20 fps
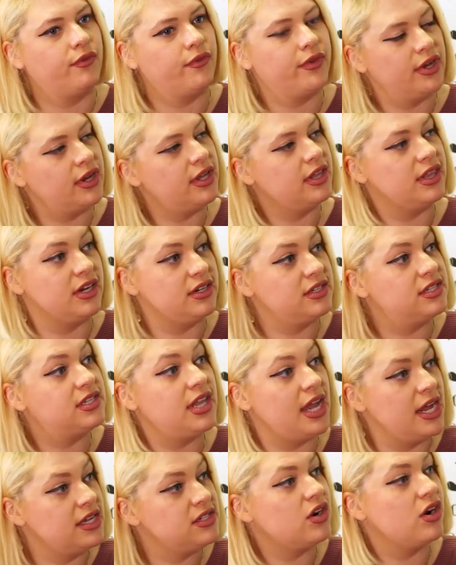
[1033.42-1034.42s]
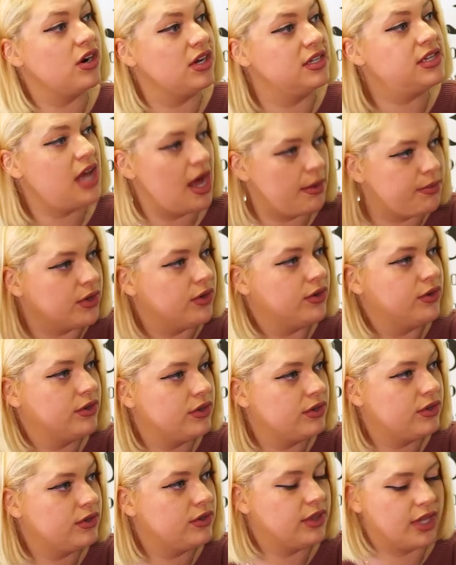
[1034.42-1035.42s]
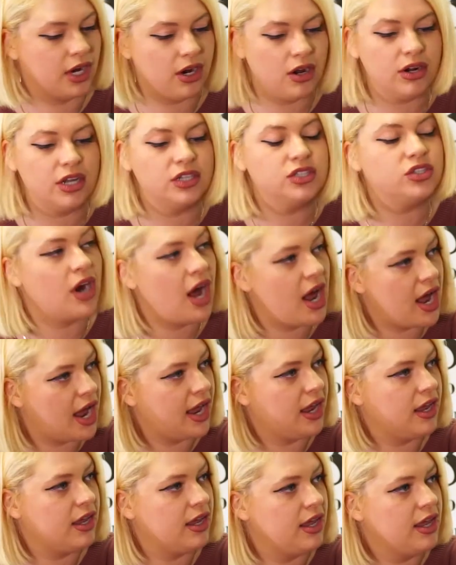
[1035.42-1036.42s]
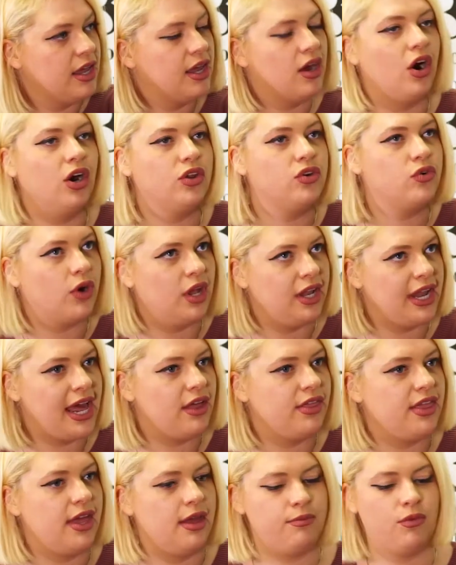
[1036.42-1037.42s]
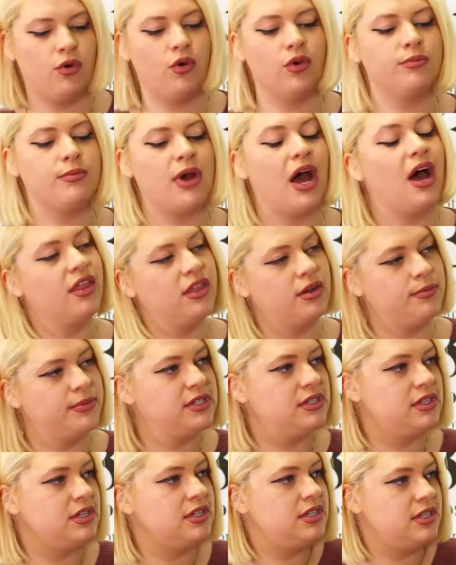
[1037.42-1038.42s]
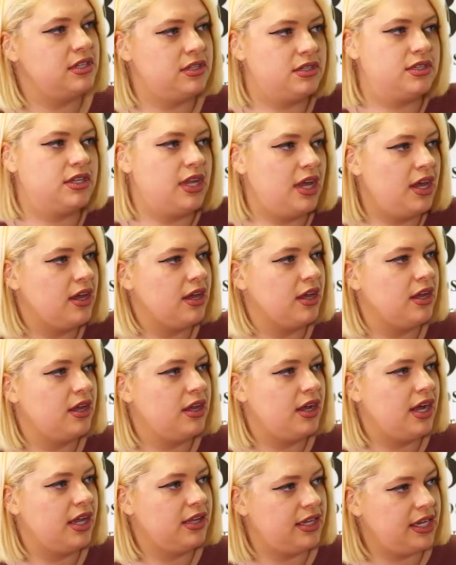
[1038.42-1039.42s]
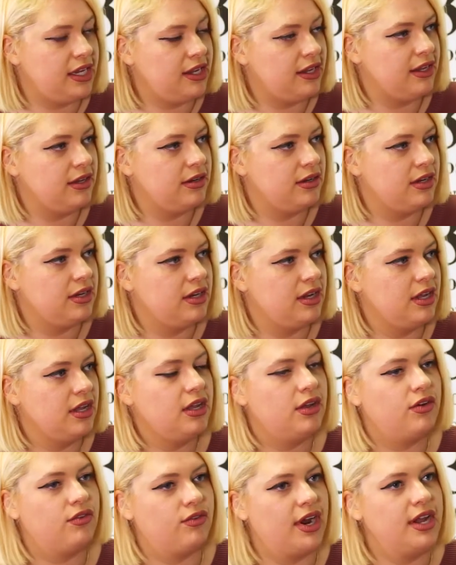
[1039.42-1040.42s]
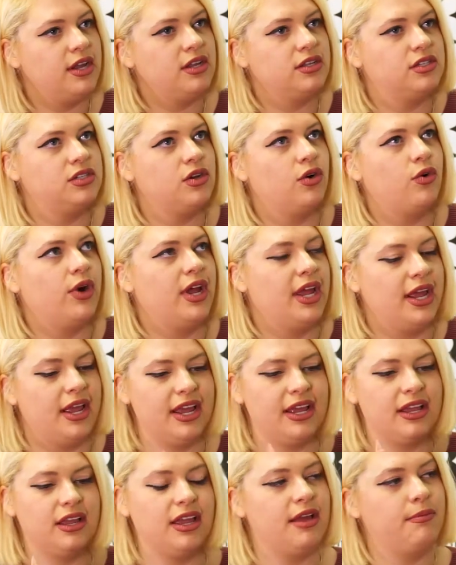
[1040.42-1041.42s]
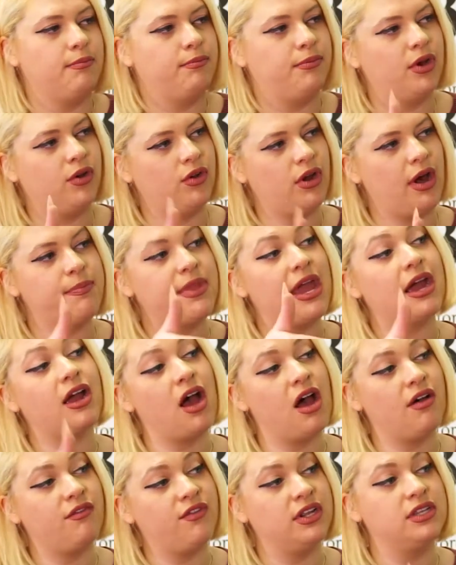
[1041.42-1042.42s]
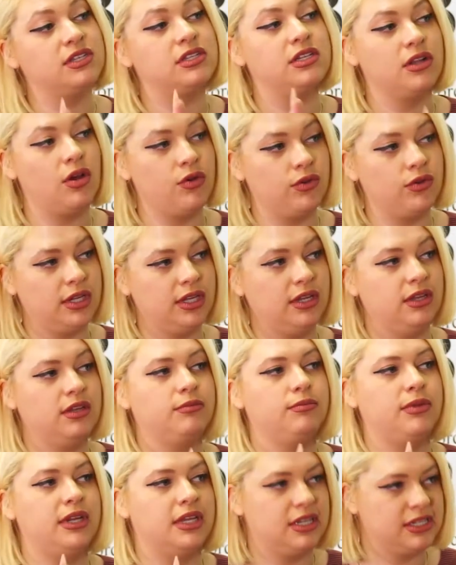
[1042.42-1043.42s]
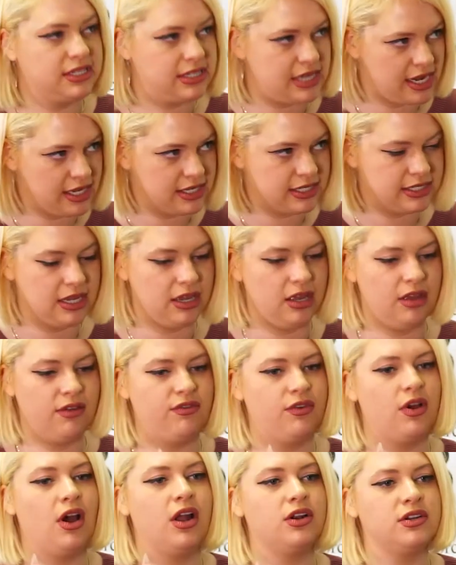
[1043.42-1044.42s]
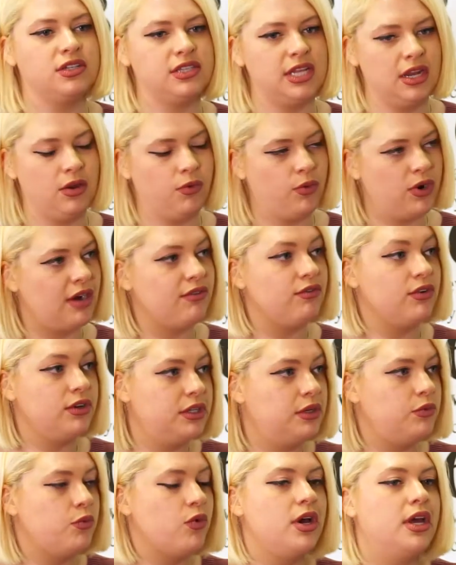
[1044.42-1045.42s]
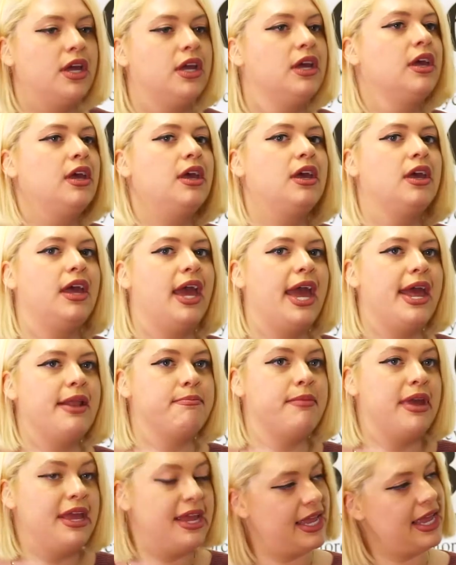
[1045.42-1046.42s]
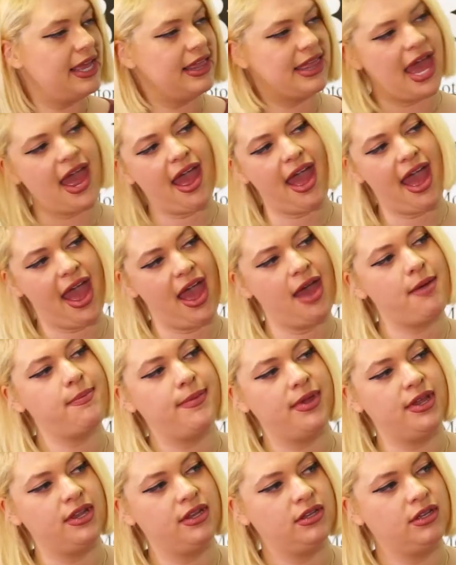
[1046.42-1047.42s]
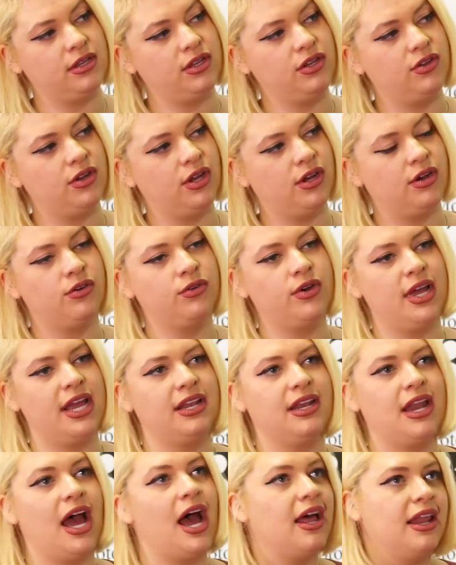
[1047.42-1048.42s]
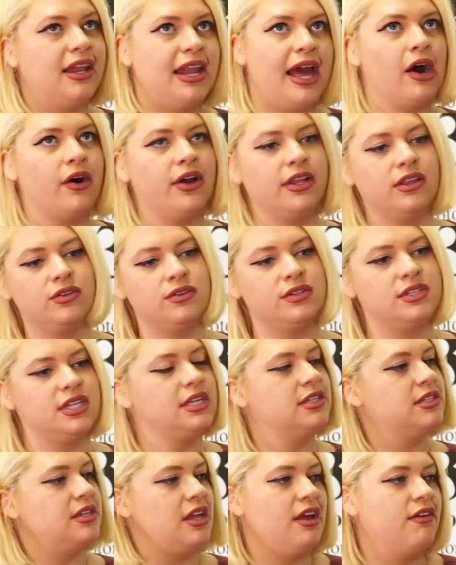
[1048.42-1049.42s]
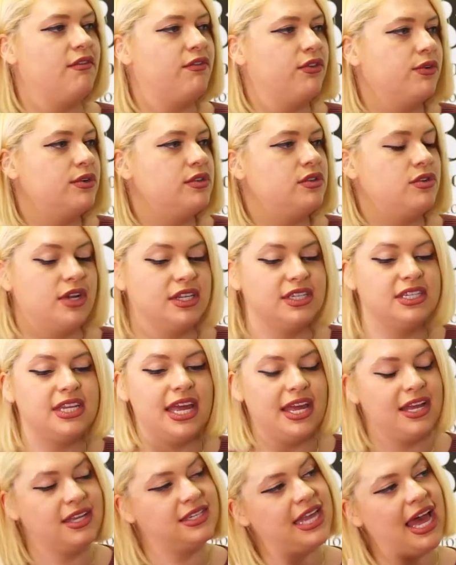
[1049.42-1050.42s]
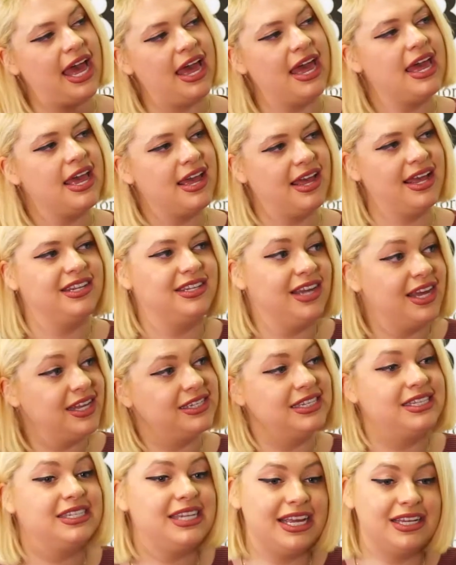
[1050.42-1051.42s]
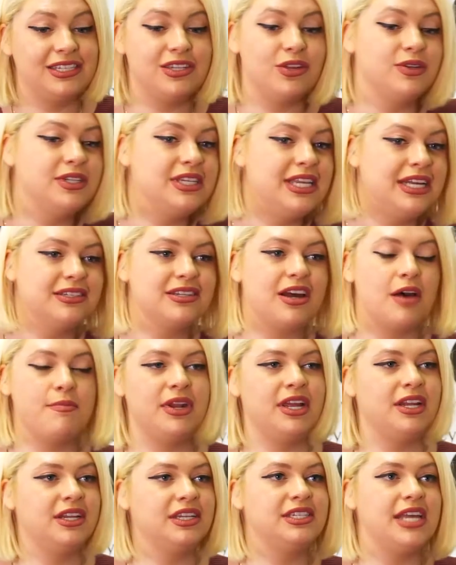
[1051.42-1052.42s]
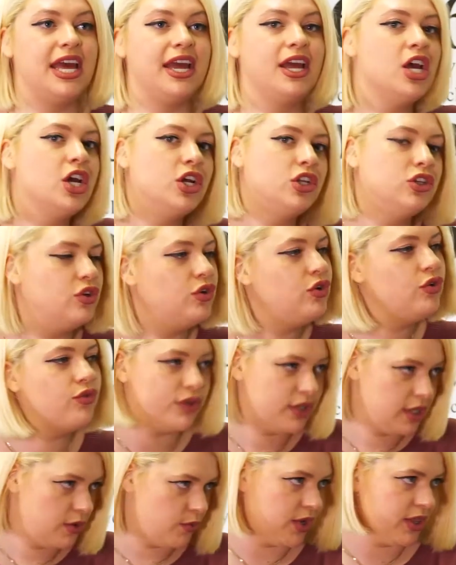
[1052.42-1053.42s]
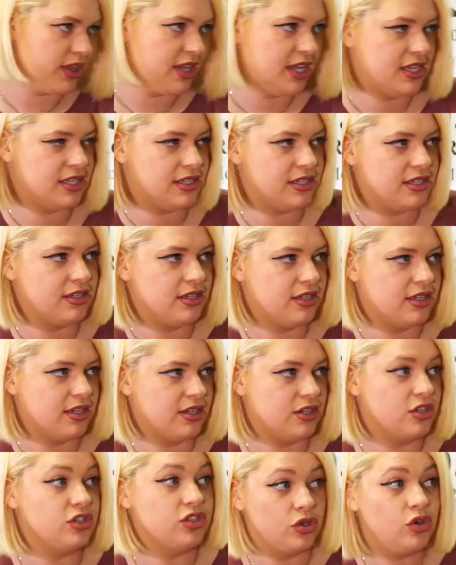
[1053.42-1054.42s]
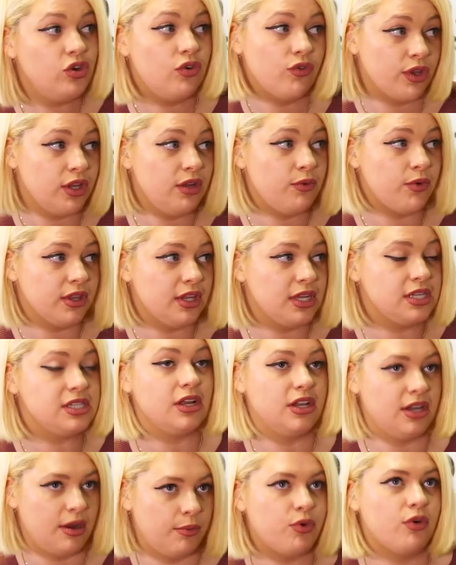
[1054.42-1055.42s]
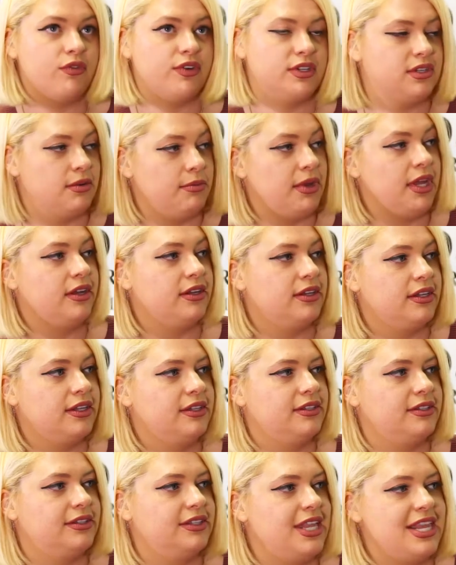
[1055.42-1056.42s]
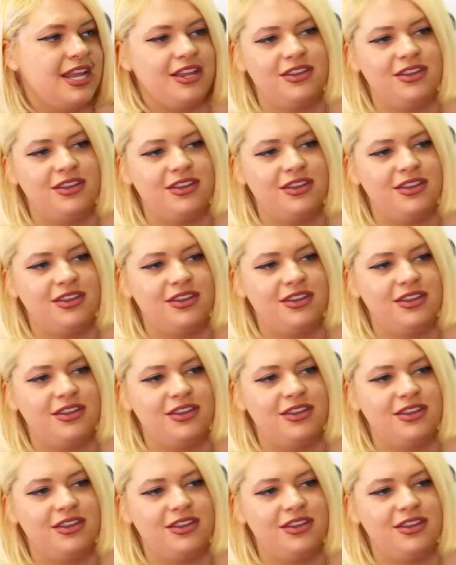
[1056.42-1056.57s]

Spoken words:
look, there's things are going to stop you. They're going to try. Are you going to allow them? On my other businesses, yeah, I did. Right? So it built up that confidence slowly, being decisive, understanding what I really want, and making that happen, you know, and not allowing those things to influence you. It takes those things coming in to say, do you really want this? Yeah. Do you really want this? Now prove it to me. And